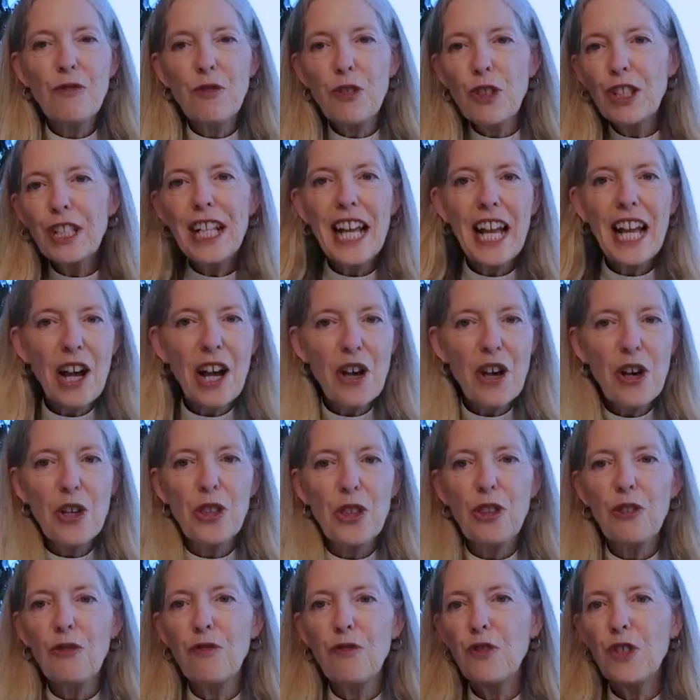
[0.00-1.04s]
full
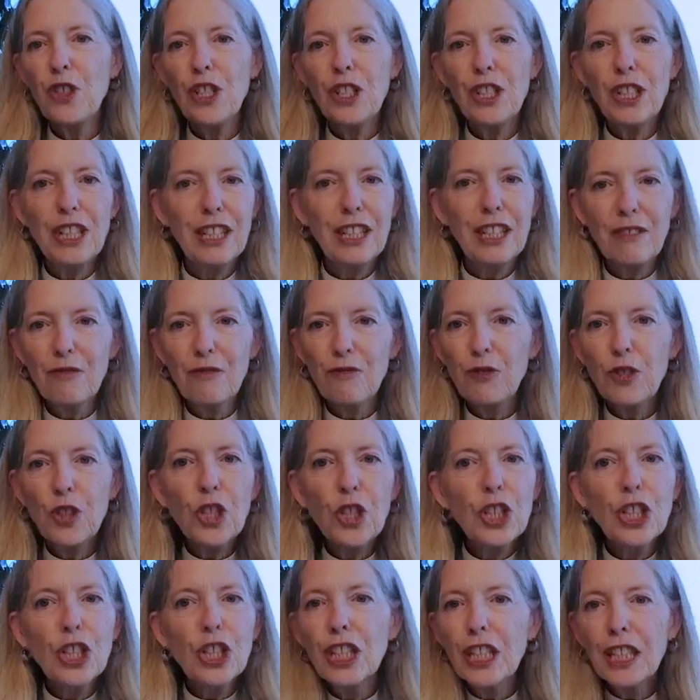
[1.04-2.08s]
health, full
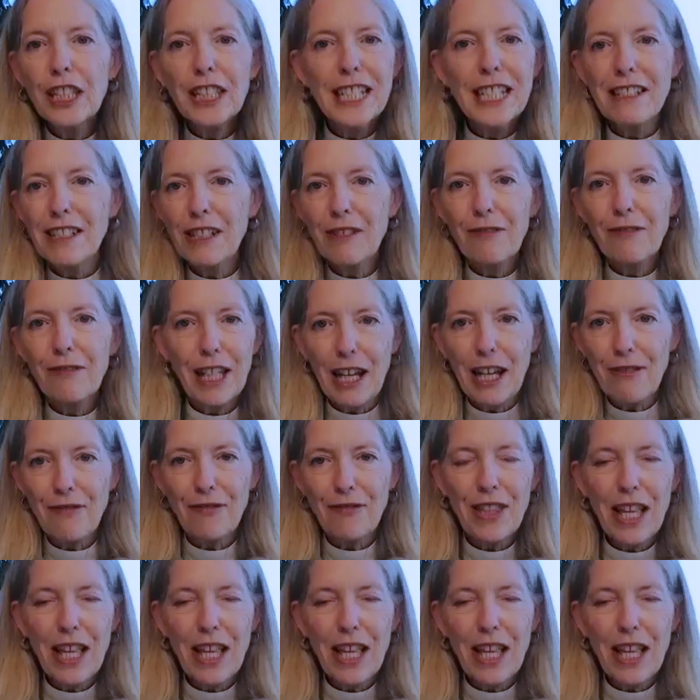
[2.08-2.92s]
fullness of life.